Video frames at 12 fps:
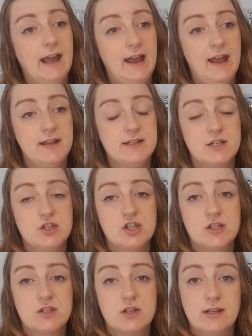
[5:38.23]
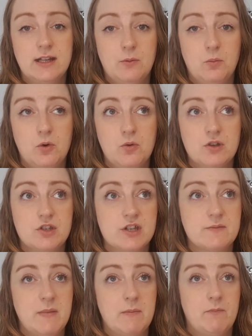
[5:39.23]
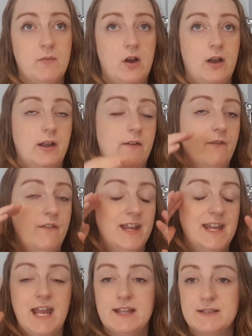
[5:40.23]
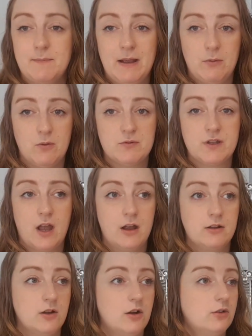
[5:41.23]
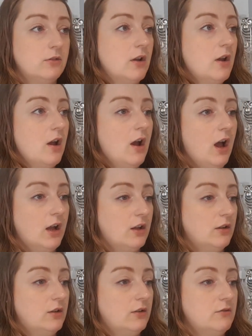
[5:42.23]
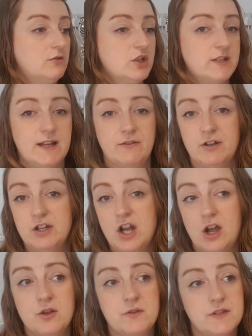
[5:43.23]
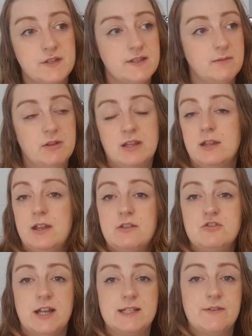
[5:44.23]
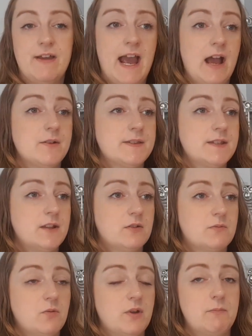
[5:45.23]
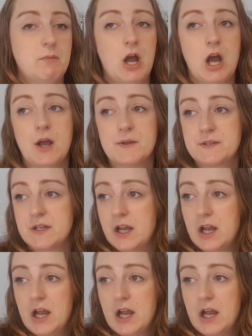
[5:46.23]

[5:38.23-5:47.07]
And just doing that walk just meant I could forget about what was going on. I could just have a nose at some of the attractive houses I was walking past.